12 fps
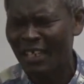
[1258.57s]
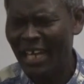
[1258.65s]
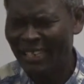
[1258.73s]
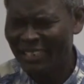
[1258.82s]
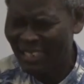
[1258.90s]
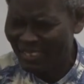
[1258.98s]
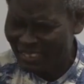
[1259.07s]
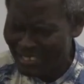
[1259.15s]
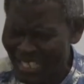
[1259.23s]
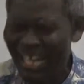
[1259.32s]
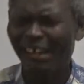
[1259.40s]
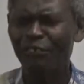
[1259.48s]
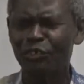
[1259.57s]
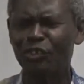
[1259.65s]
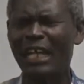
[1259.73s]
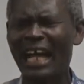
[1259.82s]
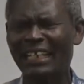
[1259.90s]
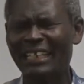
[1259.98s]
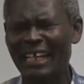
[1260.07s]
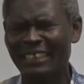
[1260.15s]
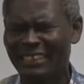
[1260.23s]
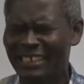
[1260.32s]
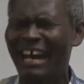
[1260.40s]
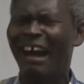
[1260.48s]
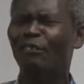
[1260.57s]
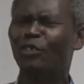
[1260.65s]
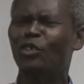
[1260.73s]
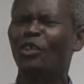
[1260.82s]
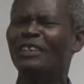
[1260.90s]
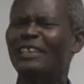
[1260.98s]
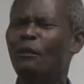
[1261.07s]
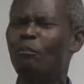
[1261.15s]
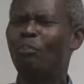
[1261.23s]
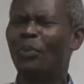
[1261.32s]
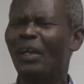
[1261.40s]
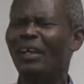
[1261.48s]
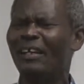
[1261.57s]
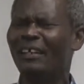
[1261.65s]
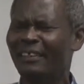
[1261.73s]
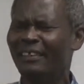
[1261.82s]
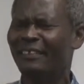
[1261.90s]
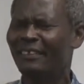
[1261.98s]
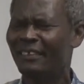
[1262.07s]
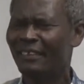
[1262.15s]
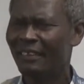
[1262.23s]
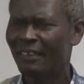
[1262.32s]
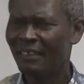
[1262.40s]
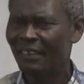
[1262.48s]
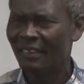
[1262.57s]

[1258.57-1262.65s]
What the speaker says: I can count on the blood. Yes,